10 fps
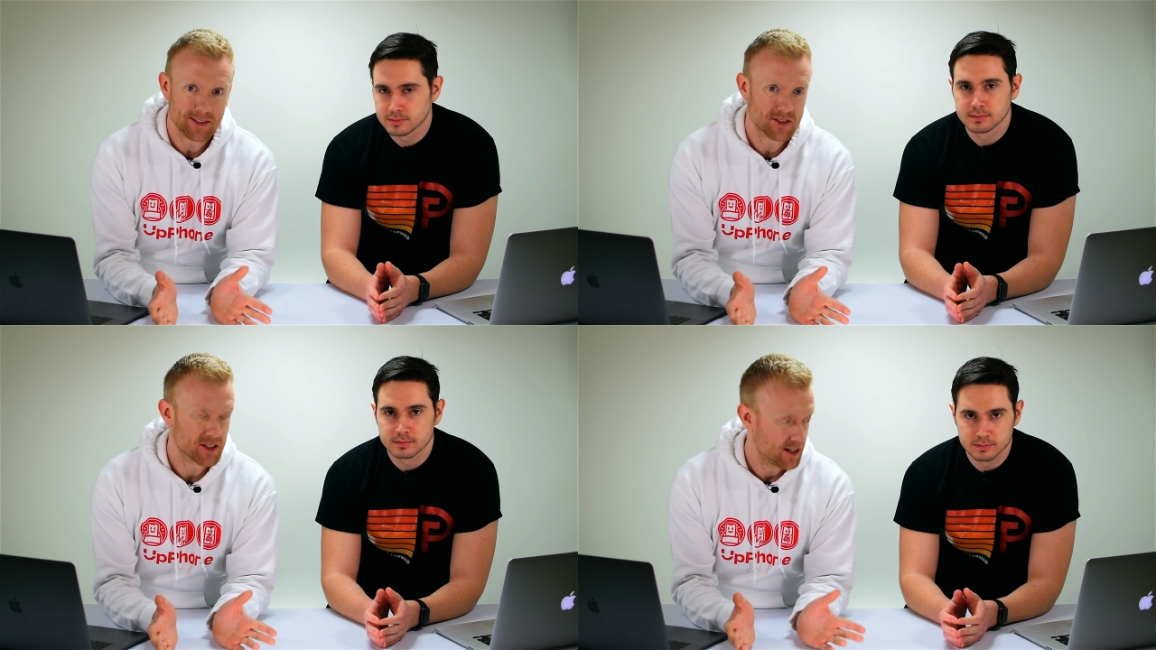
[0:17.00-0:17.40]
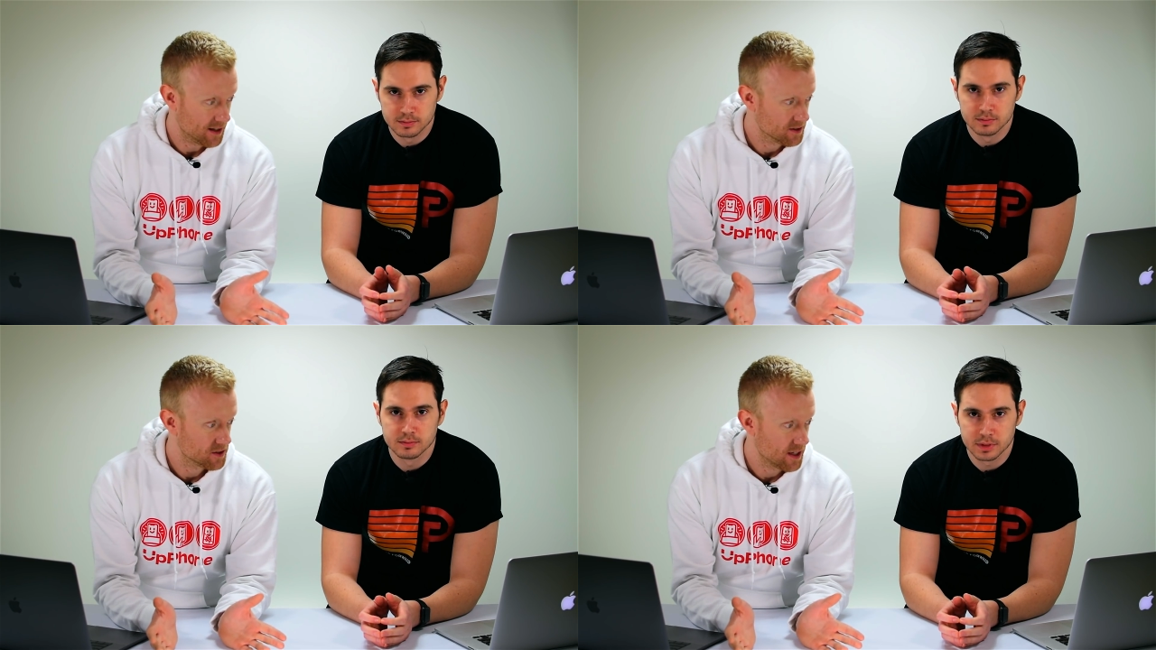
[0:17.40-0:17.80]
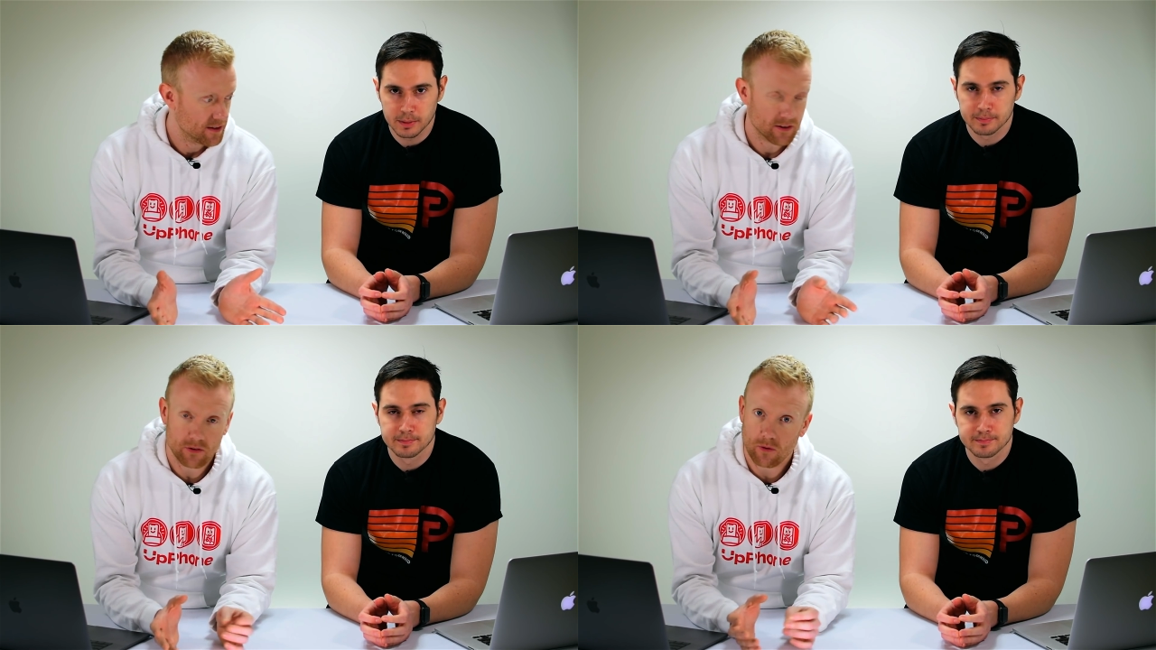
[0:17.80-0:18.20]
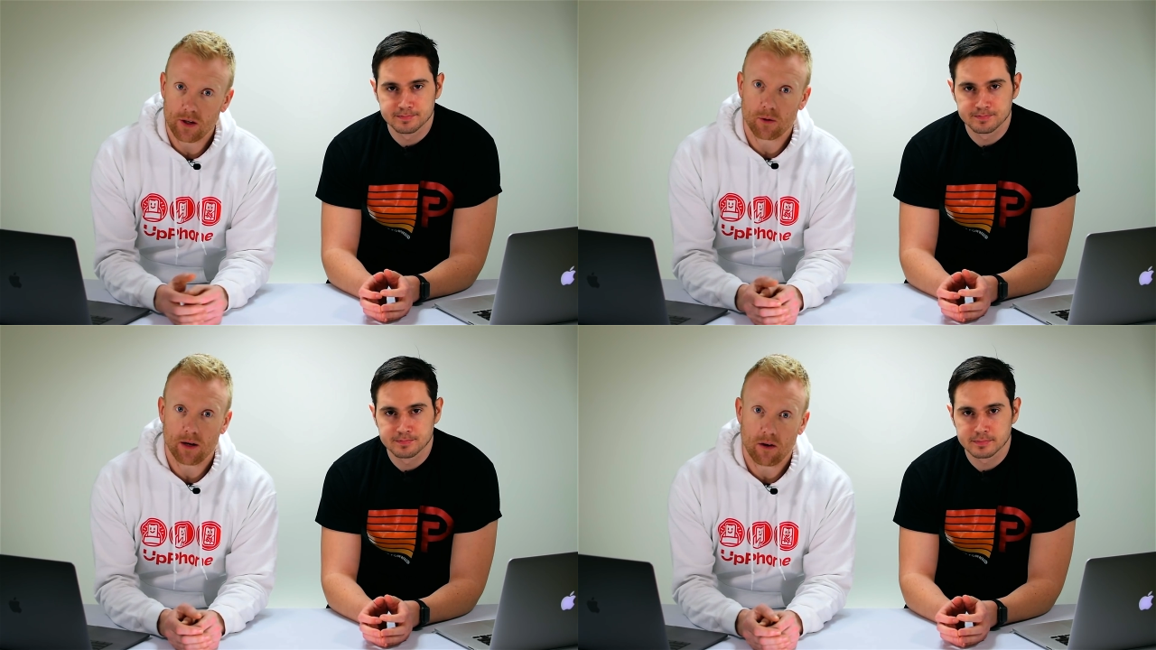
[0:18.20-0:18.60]
Speaker 1: this to mm-hmm. us. Mm, yep. they're
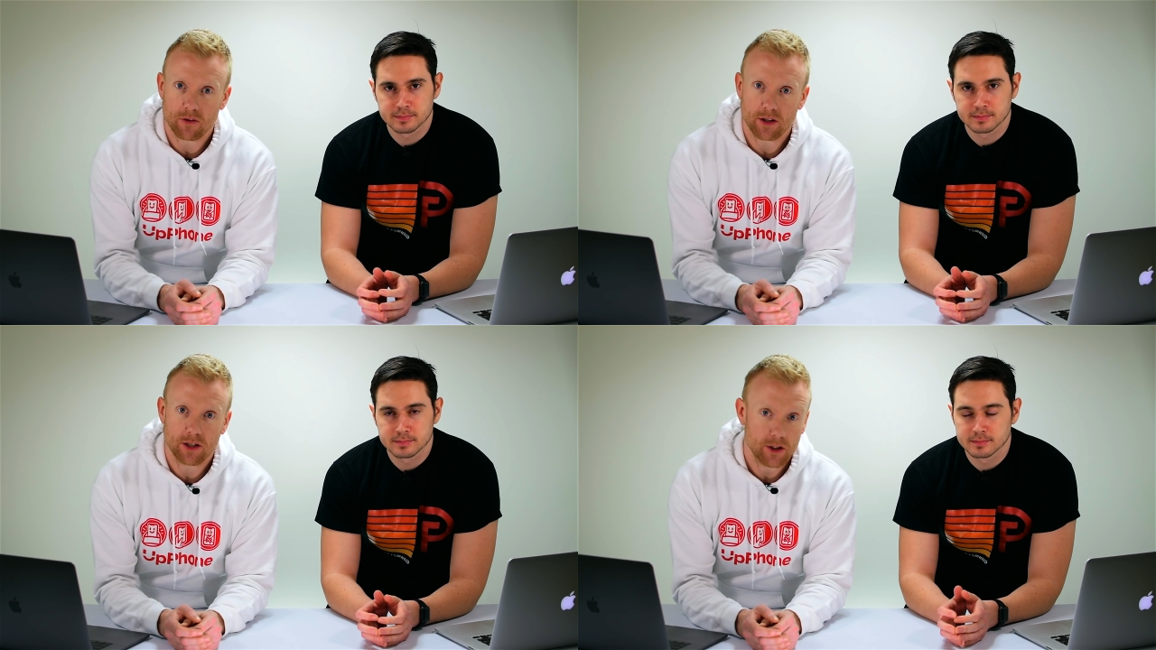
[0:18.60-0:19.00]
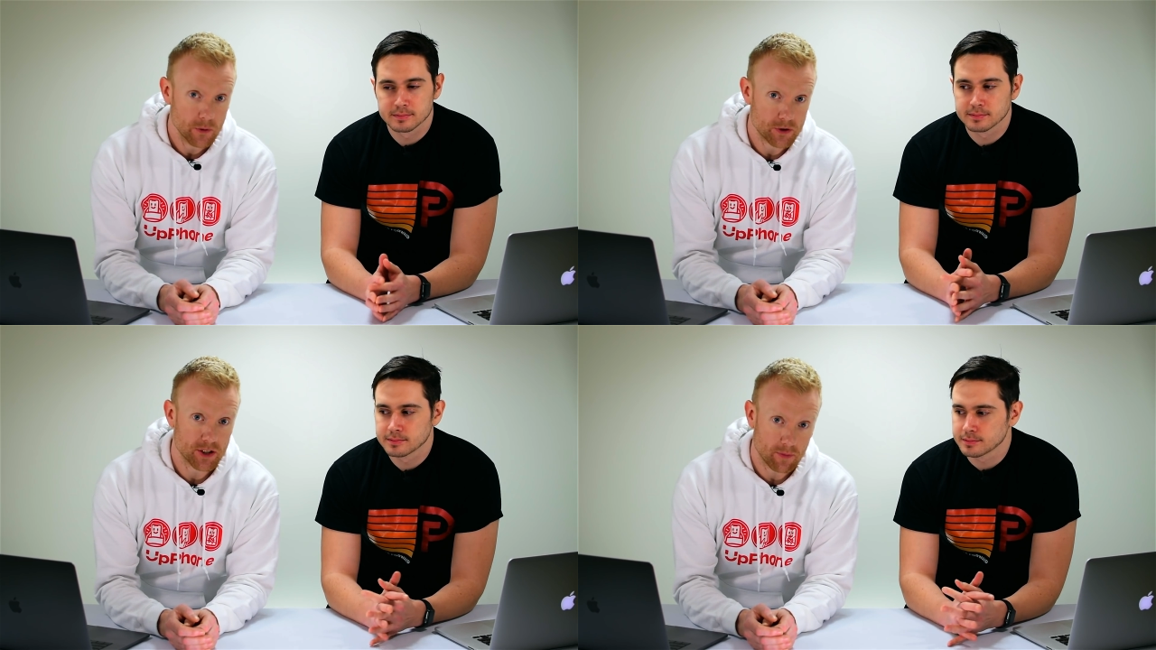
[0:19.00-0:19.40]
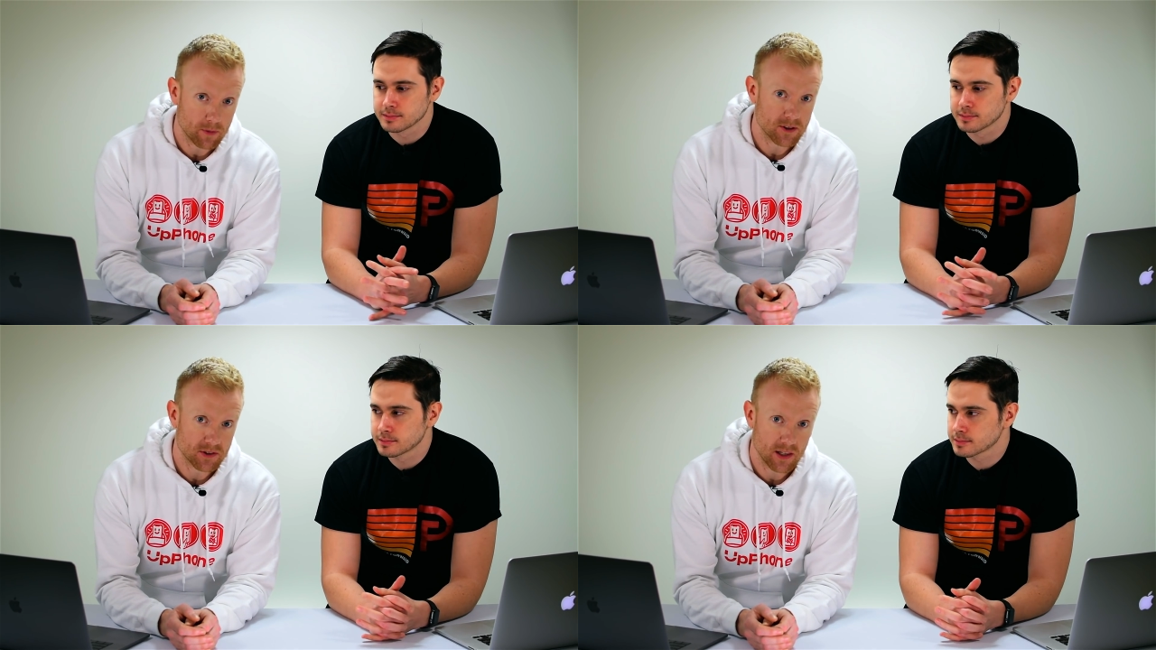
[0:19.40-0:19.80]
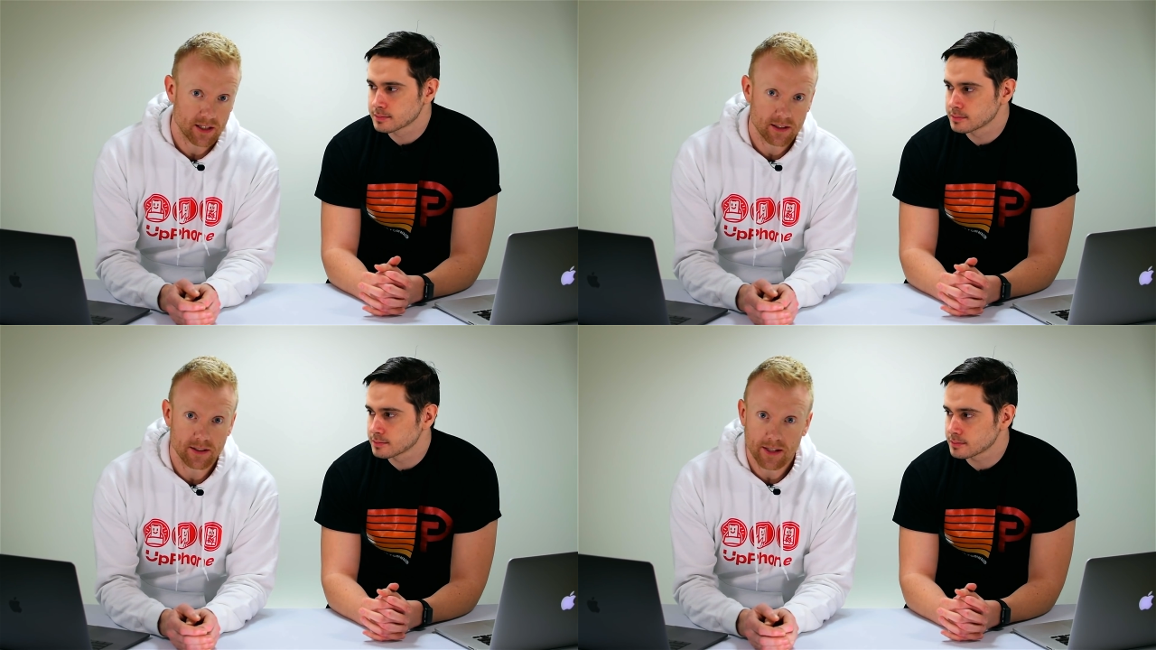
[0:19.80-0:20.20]
throwing around huge numbers
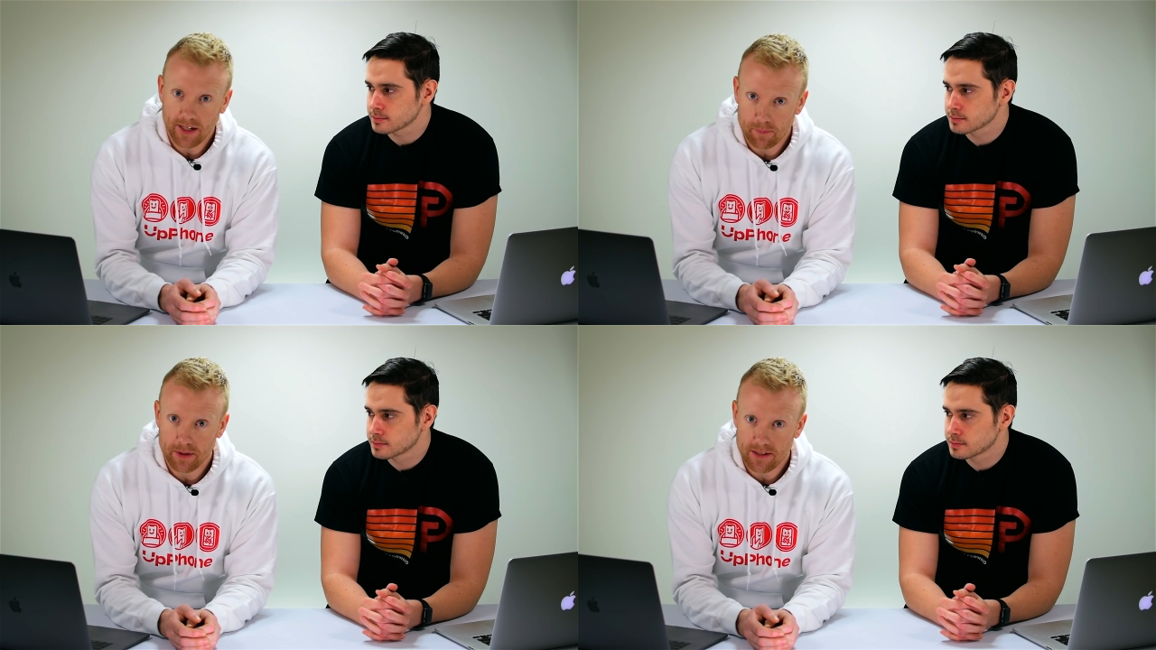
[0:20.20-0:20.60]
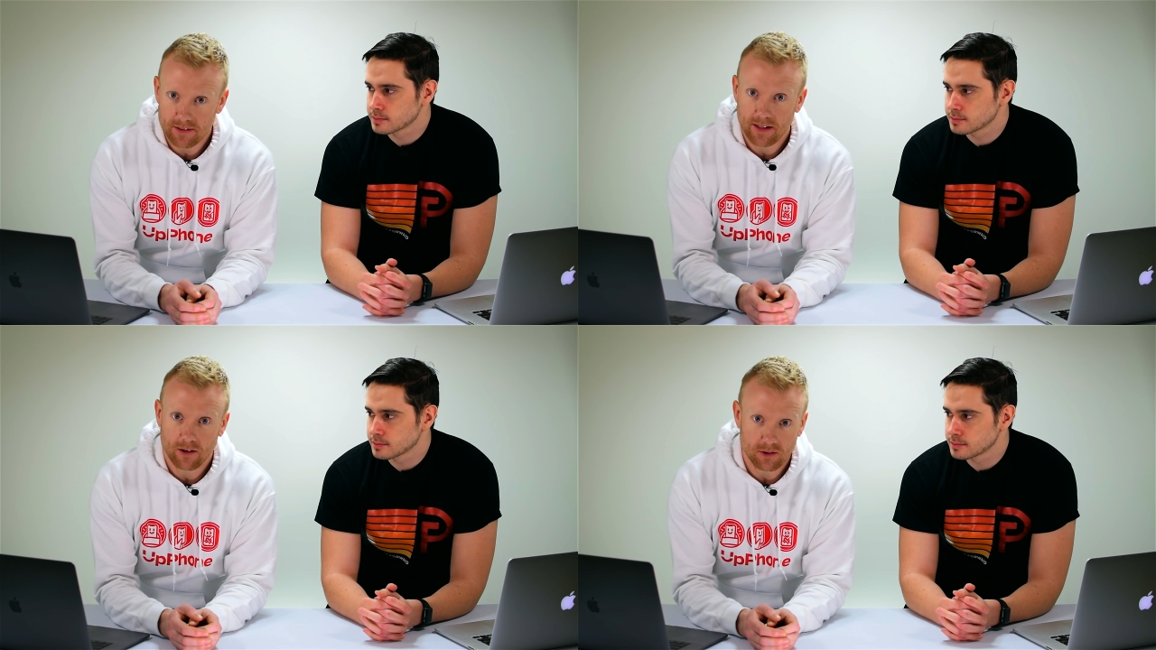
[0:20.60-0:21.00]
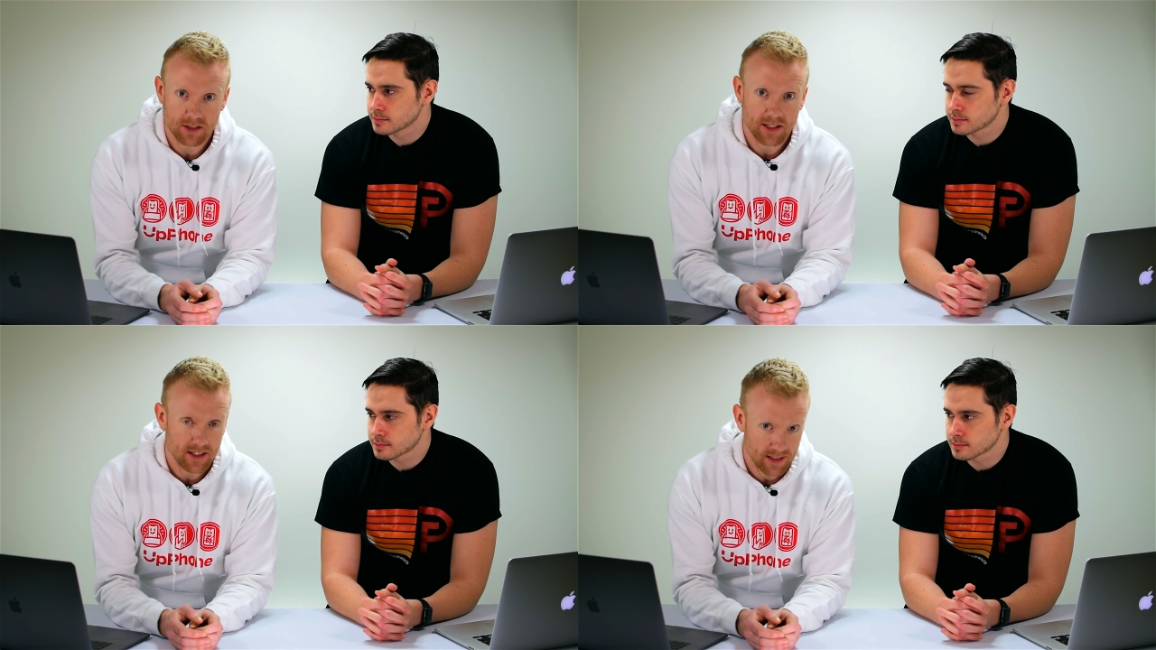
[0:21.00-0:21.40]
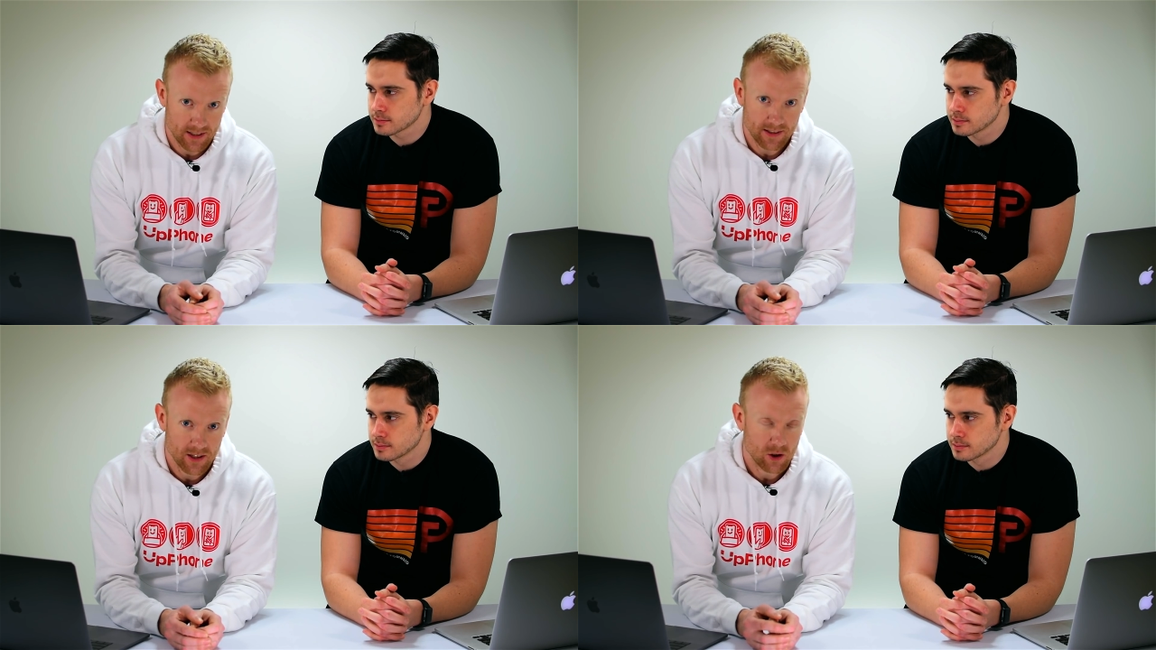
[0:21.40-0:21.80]
like gigabit
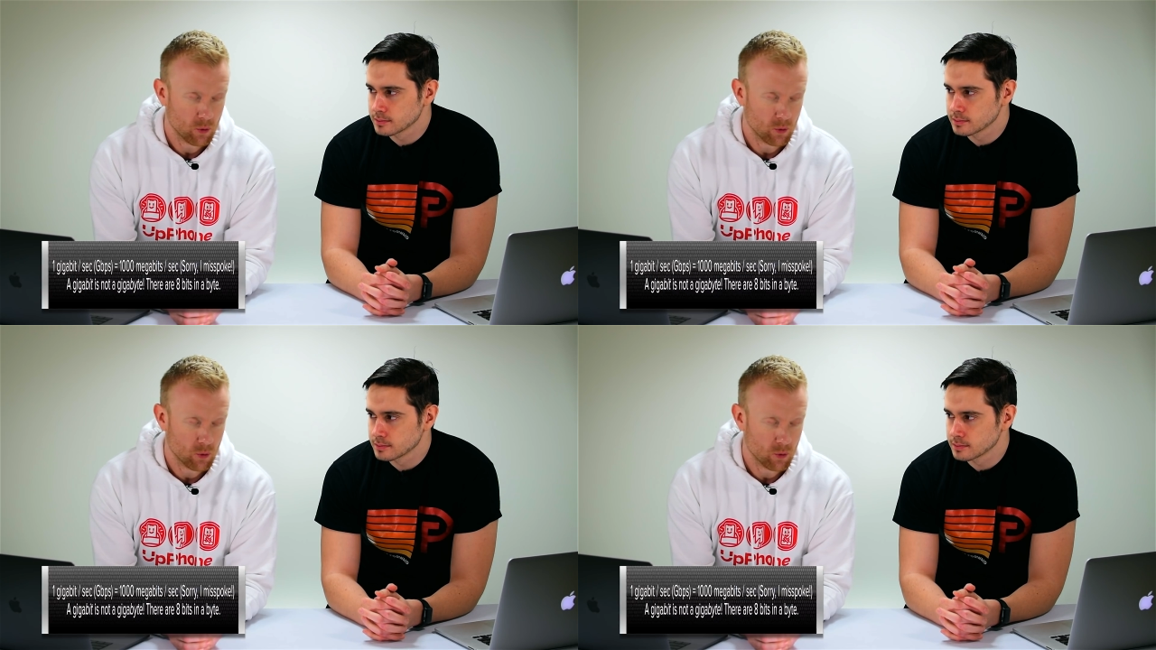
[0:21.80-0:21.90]
LTE,